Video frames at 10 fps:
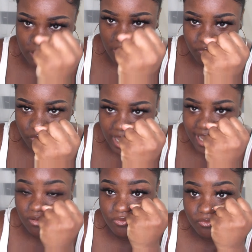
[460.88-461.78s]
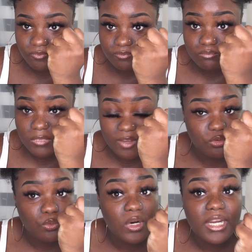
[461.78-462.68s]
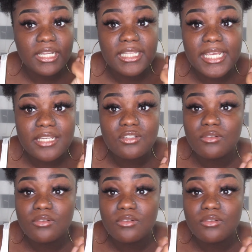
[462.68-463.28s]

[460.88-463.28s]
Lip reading: if you're wearing lace,